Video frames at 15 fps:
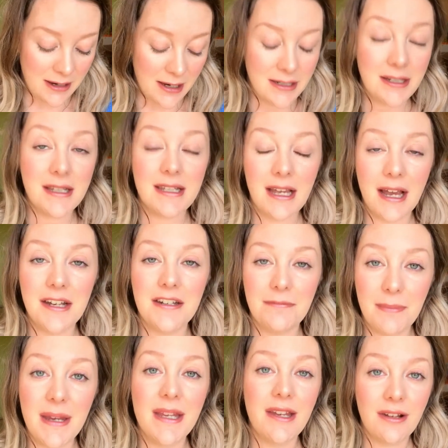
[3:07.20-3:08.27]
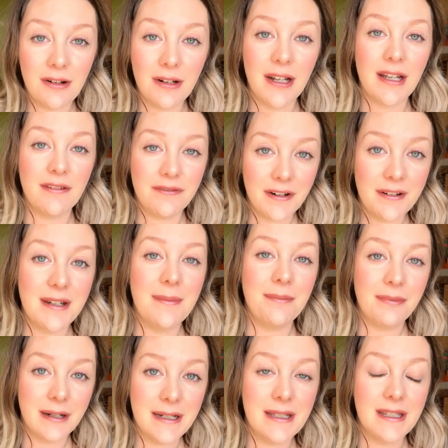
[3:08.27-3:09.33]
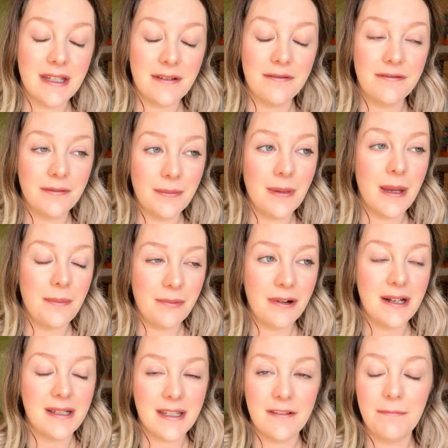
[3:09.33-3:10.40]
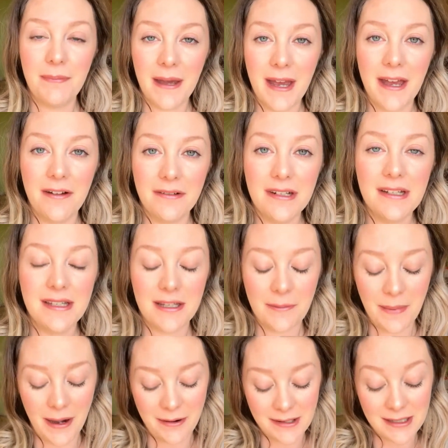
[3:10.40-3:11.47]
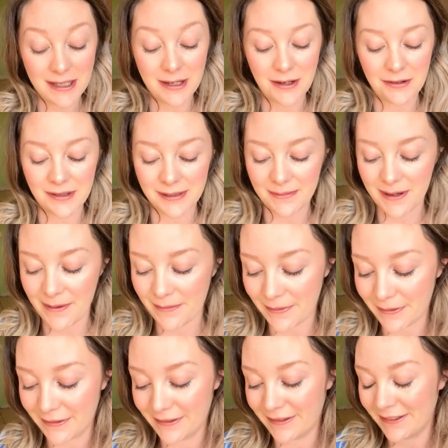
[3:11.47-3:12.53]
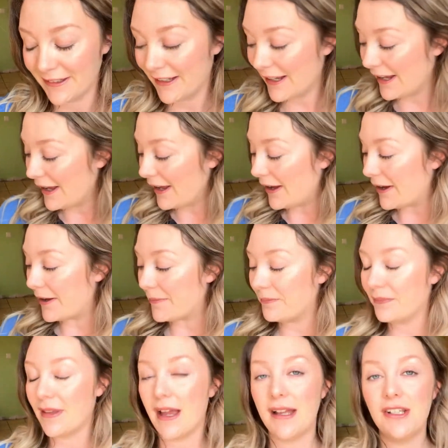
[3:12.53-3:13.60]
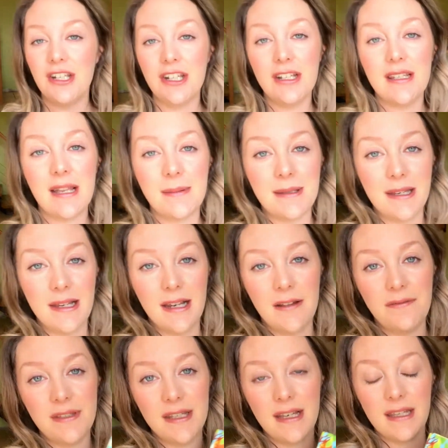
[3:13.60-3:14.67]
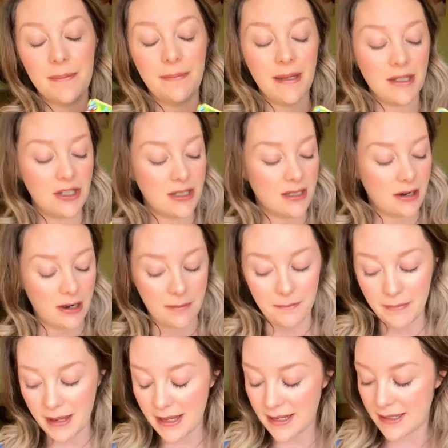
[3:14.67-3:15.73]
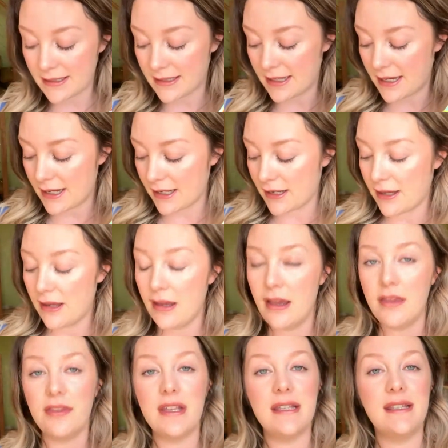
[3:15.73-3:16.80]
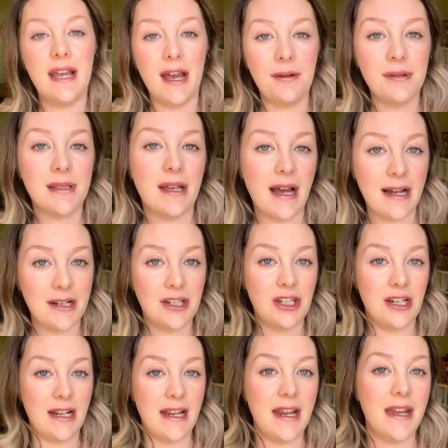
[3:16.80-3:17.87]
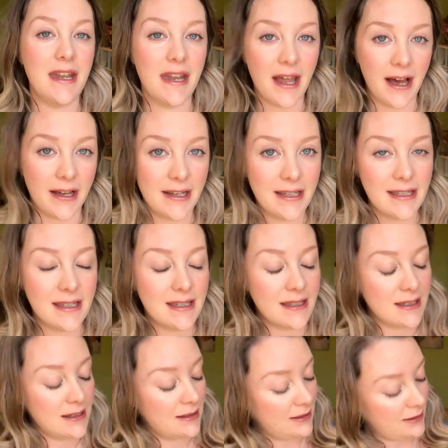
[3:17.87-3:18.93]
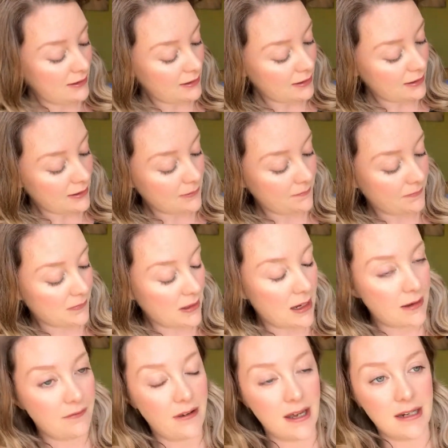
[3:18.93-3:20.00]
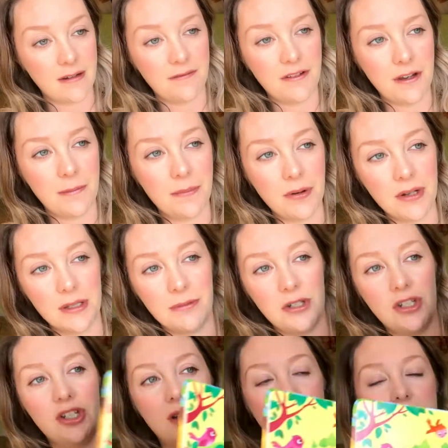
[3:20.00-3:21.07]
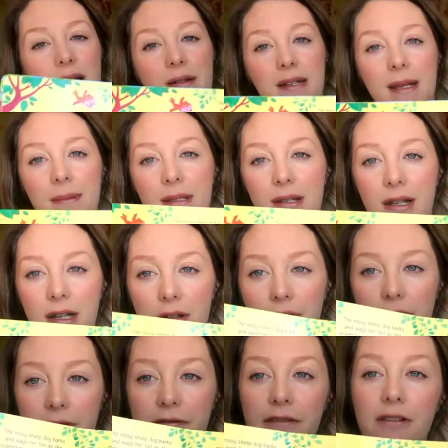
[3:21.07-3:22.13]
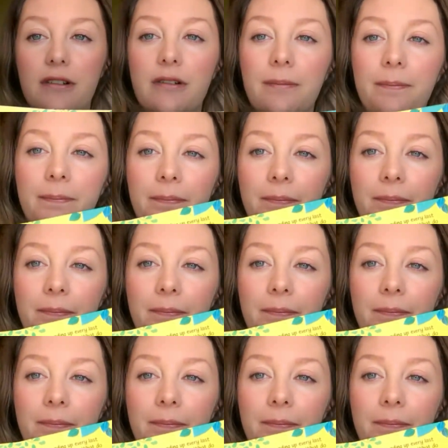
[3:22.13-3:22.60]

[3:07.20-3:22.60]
does kind of make you look like a very impressive parent, so parenting goals people. And she just absolutely loves it. The pictures are amazing. The sounds are actually nice. I've had a few books which just sound absolutely awful.